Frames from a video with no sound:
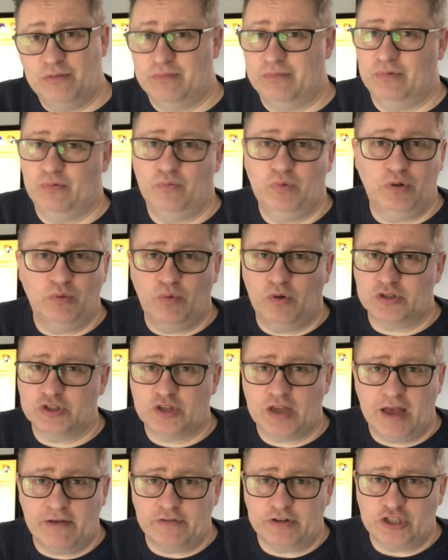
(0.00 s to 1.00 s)
we'll want to
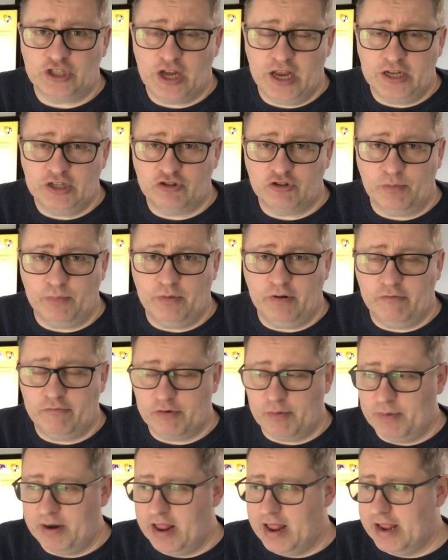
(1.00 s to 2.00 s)
have a change from
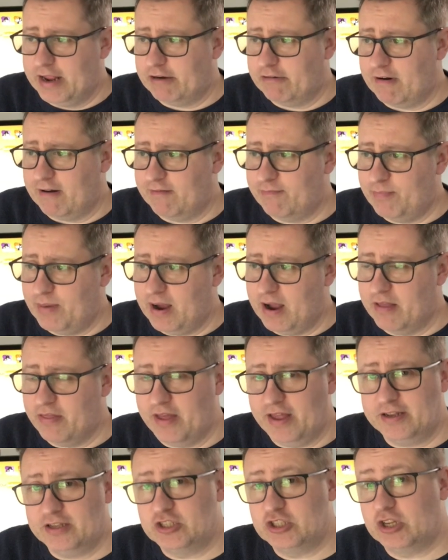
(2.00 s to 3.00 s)
an aircraft by
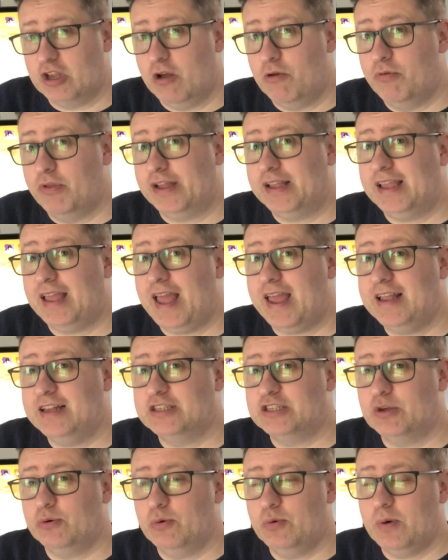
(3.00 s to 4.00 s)
then. So the
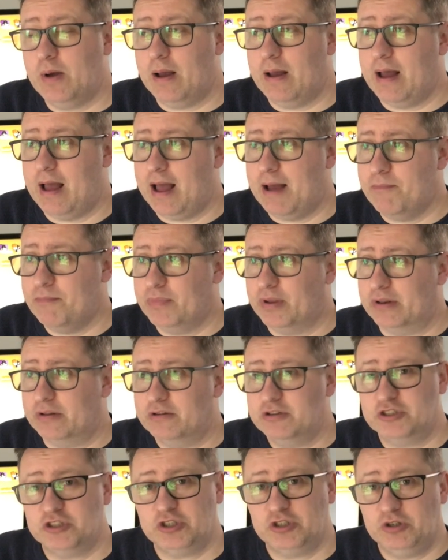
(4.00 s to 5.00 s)
K2
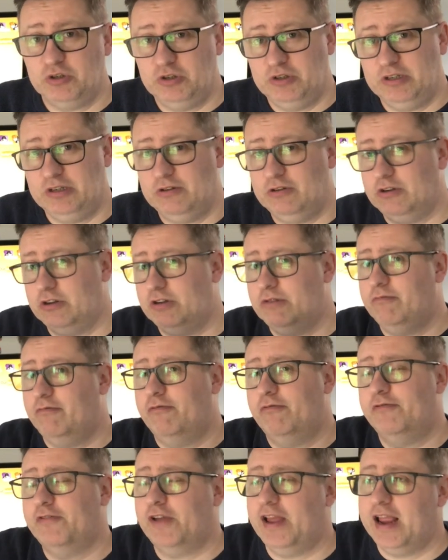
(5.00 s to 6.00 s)
ambulance could
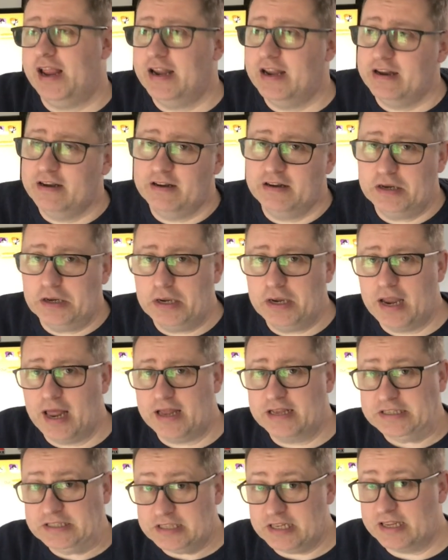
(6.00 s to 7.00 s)
fit in
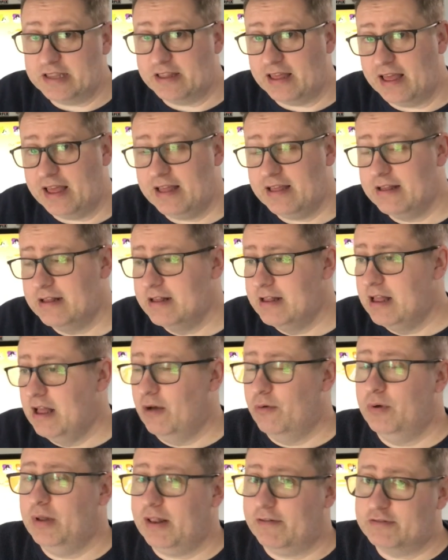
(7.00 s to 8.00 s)
nicely there.
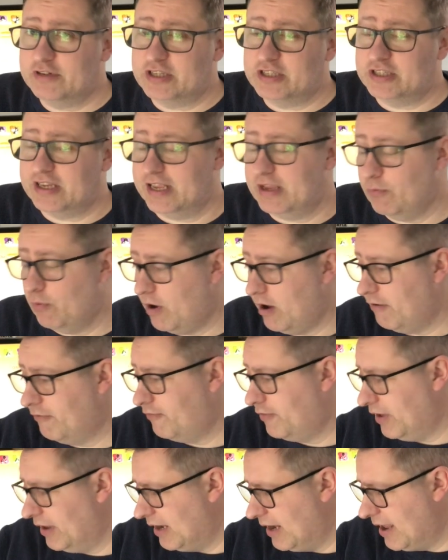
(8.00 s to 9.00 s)
We'll have to see what I
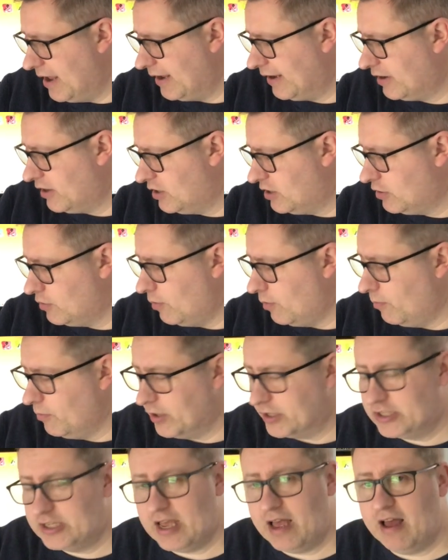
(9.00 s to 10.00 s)
feel like come the
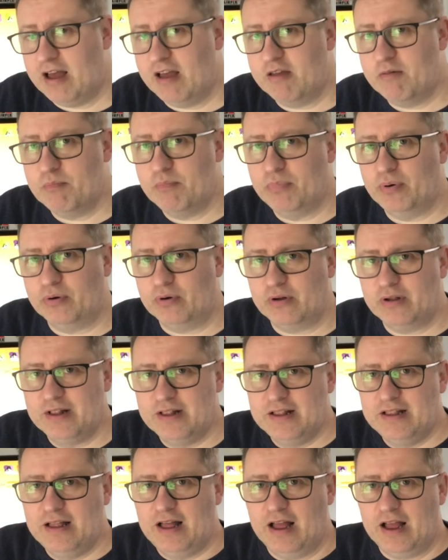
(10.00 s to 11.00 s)
time, but
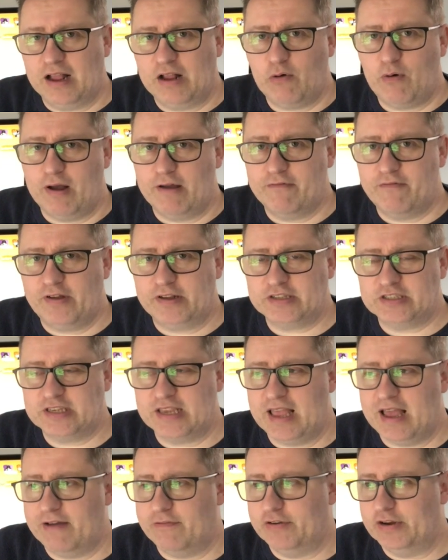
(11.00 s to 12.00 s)
I quite fancy
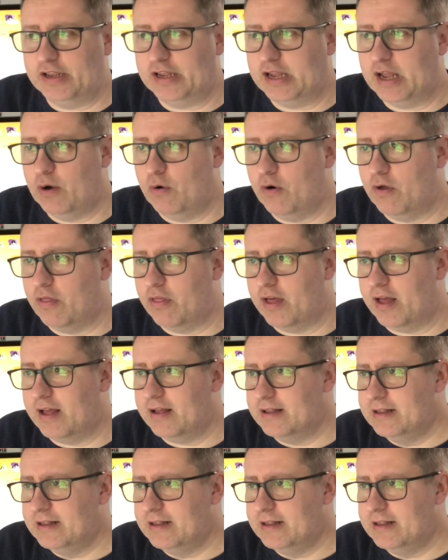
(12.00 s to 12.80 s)
having a go at that.